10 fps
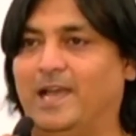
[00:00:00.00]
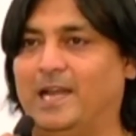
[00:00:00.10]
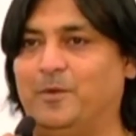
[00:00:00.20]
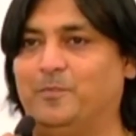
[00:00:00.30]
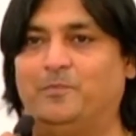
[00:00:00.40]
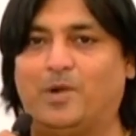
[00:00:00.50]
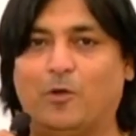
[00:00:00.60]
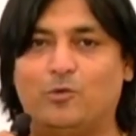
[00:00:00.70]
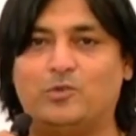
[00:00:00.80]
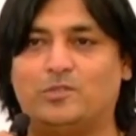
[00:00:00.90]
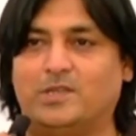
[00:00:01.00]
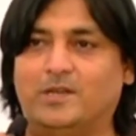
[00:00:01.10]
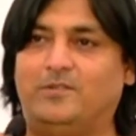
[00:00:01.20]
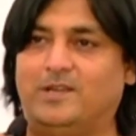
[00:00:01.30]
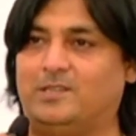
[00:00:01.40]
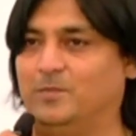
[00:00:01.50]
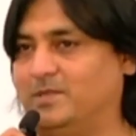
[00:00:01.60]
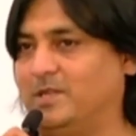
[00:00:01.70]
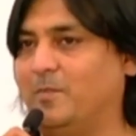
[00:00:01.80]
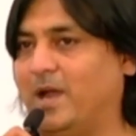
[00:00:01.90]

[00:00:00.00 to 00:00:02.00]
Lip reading: and I'm proud to serve customers in